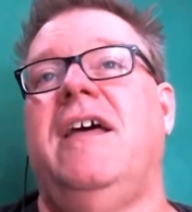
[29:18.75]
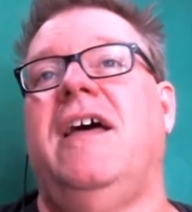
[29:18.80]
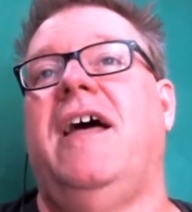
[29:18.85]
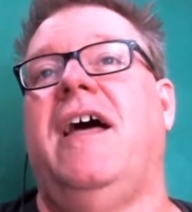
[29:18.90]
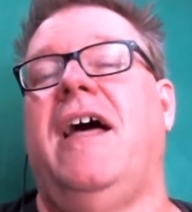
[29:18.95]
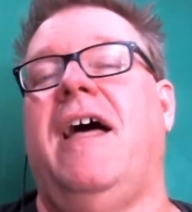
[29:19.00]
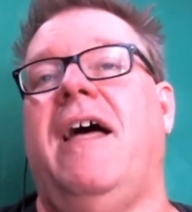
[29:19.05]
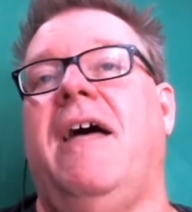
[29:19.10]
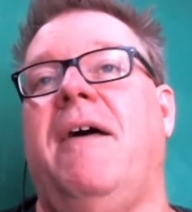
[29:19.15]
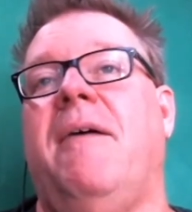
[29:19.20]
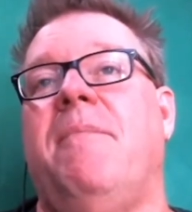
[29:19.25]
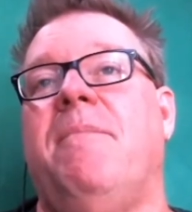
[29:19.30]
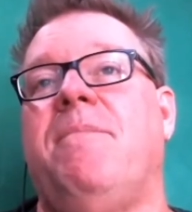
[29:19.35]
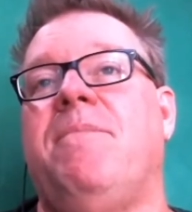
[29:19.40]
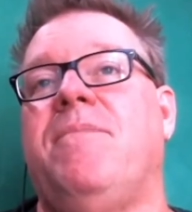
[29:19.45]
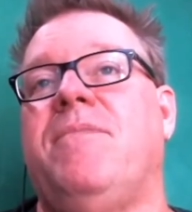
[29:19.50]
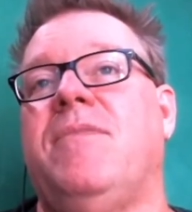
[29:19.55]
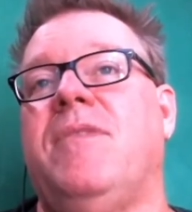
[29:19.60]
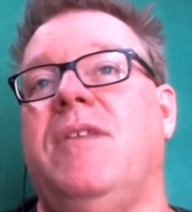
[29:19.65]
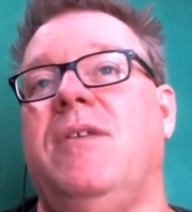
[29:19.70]
Um,
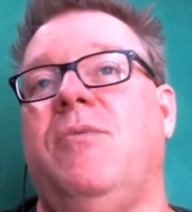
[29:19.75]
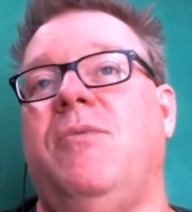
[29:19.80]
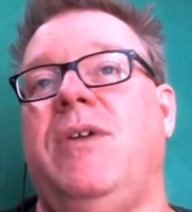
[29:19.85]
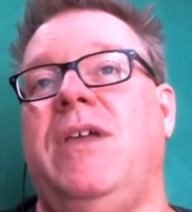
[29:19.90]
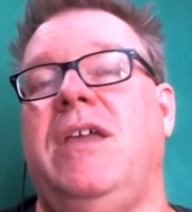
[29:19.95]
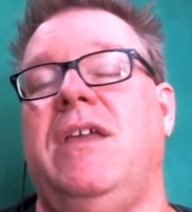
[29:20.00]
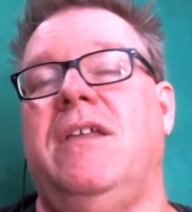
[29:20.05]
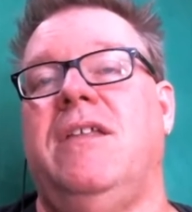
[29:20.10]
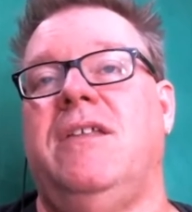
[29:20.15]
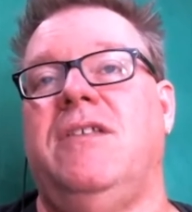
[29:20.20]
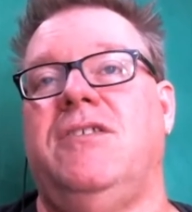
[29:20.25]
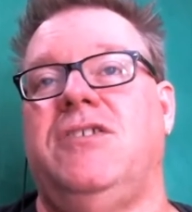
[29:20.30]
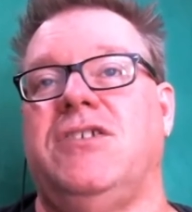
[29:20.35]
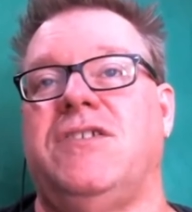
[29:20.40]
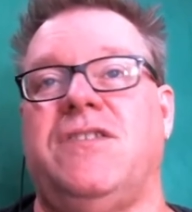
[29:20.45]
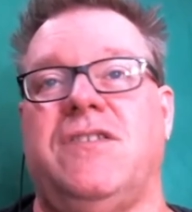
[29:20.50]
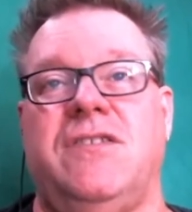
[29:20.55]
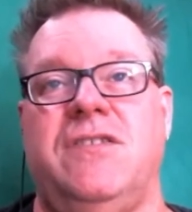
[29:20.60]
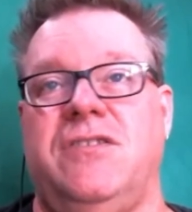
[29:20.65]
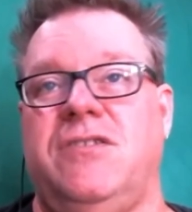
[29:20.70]
we
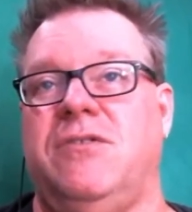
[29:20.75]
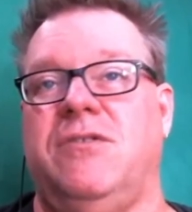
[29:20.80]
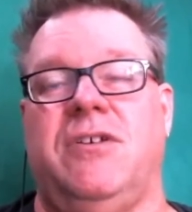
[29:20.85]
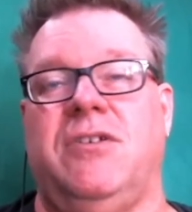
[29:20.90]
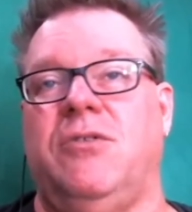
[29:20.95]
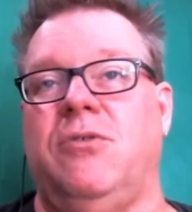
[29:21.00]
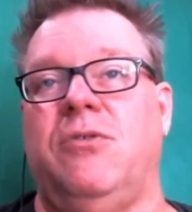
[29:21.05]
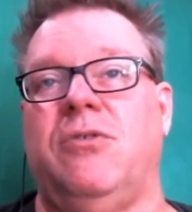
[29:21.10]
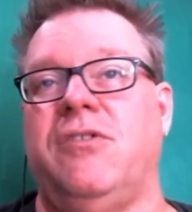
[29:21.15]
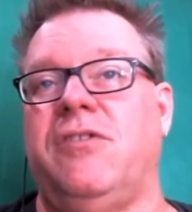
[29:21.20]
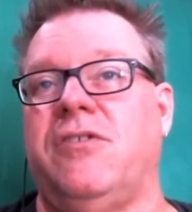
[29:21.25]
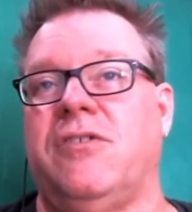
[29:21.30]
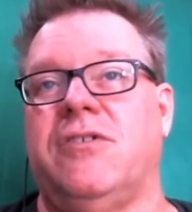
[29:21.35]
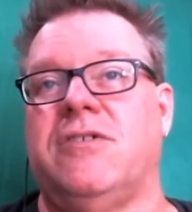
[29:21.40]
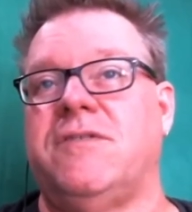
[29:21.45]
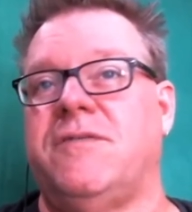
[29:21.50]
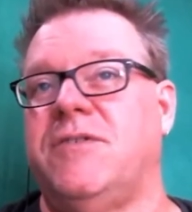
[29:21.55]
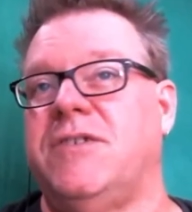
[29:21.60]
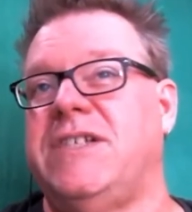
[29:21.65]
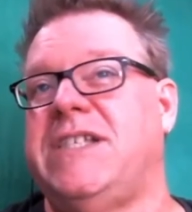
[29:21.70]
just do a Google
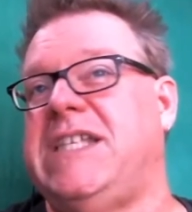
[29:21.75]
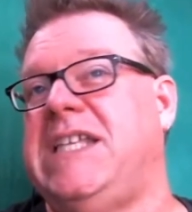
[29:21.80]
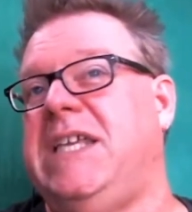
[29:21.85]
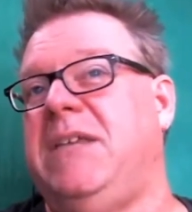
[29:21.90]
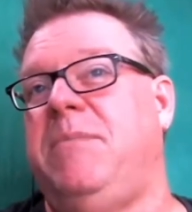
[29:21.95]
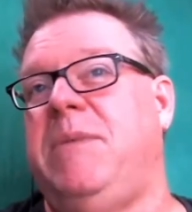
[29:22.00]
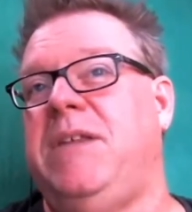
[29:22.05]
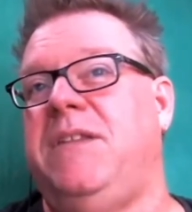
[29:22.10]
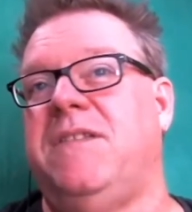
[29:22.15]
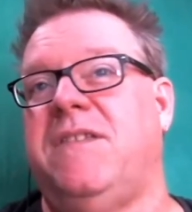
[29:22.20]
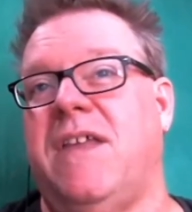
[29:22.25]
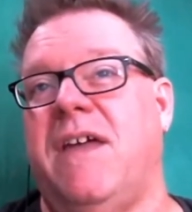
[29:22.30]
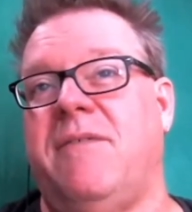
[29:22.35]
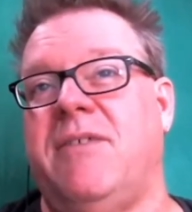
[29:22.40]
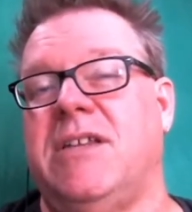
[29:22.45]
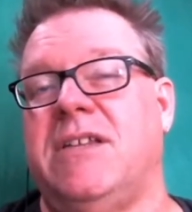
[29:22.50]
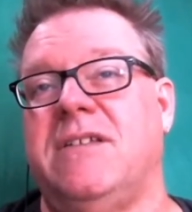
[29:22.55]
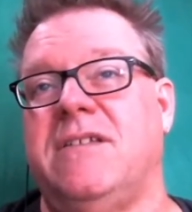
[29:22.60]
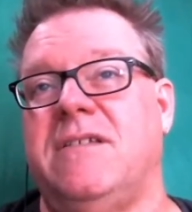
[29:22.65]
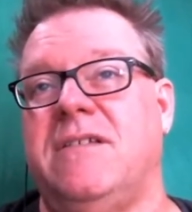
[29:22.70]
search for C E P
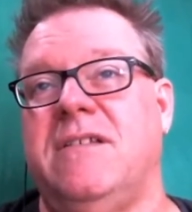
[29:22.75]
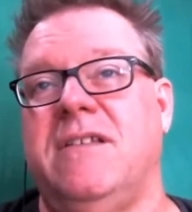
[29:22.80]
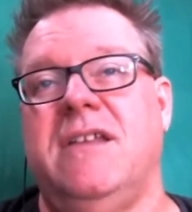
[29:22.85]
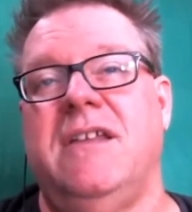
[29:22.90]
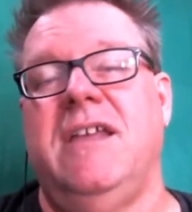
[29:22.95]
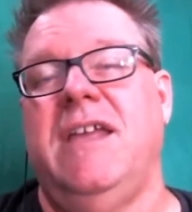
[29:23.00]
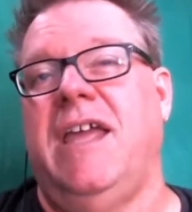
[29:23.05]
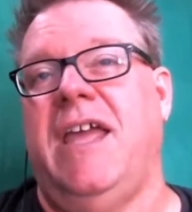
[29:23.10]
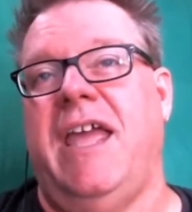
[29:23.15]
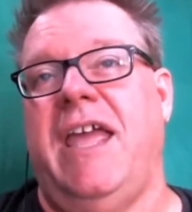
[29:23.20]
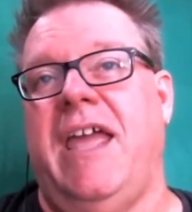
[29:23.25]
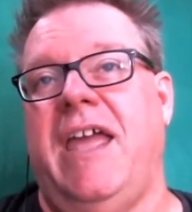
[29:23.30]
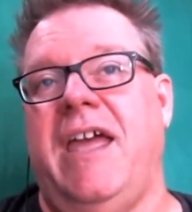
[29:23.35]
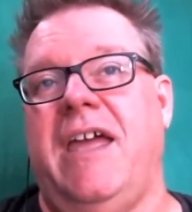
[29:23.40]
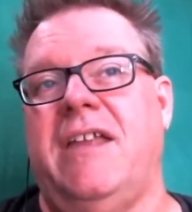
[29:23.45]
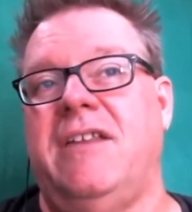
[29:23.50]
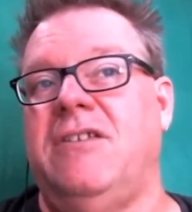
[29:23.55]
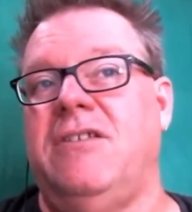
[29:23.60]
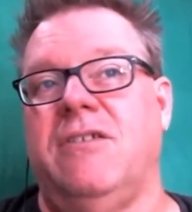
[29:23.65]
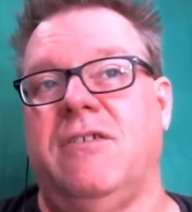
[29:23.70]
seven,
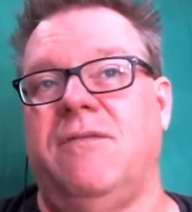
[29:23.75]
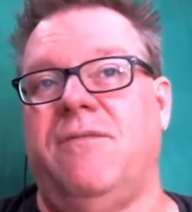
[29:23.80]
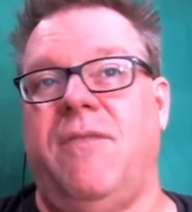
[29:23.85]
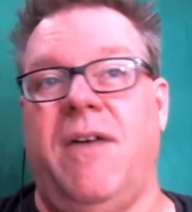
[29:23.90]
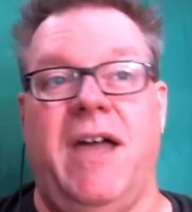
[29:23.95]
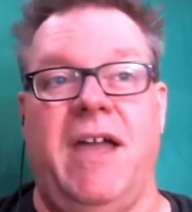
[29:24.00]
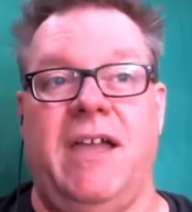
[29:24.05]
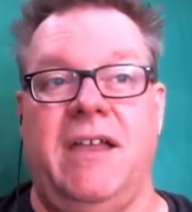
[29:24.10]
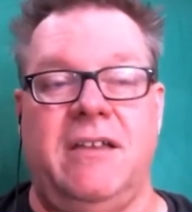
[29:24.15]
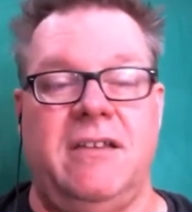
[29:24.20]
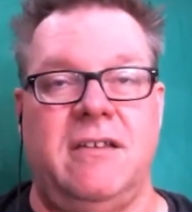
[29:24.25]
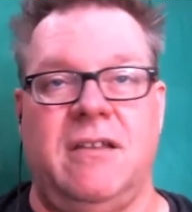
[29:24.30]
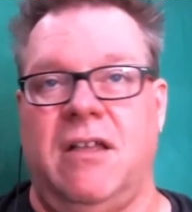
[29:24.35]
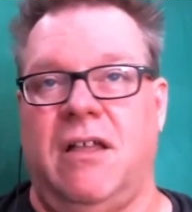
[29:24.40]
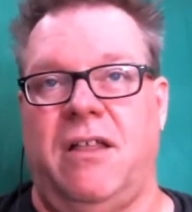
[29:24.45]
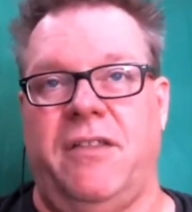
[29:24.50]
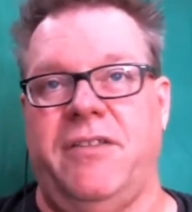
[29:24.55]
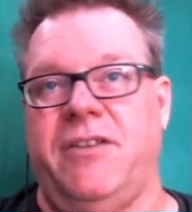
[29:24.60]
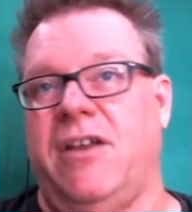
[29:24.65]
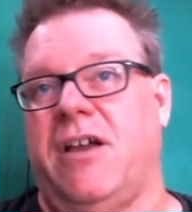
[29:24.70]
and you'll find
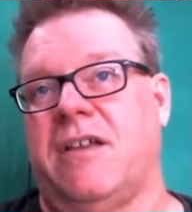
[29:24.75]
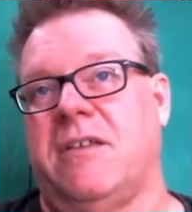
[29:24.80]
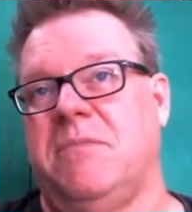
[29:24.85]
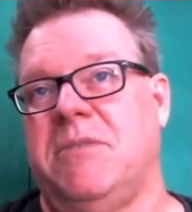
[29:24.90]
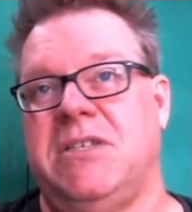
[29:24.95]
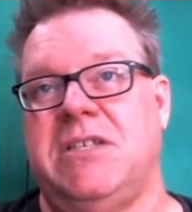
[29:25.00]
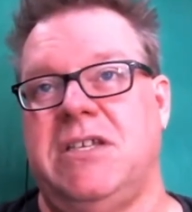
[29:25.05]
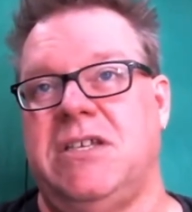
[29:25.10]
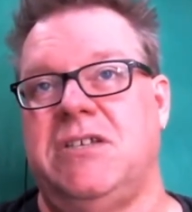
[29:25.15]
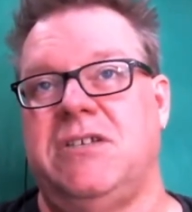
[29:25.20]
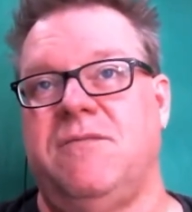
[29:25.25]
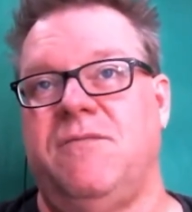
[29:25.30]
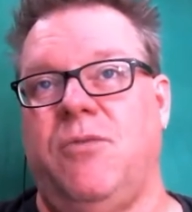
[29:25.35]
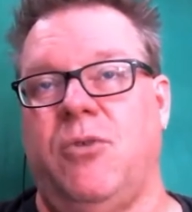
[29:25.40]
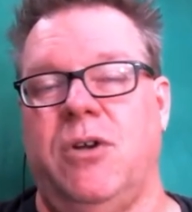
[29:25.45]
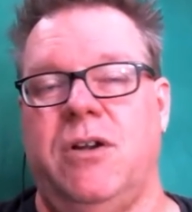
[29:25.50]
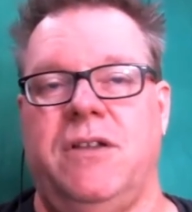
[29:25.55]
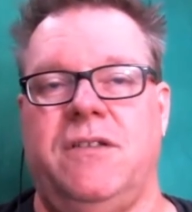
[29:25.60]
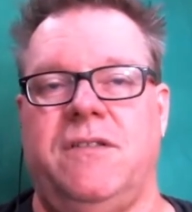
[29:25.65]
all the documentation for it.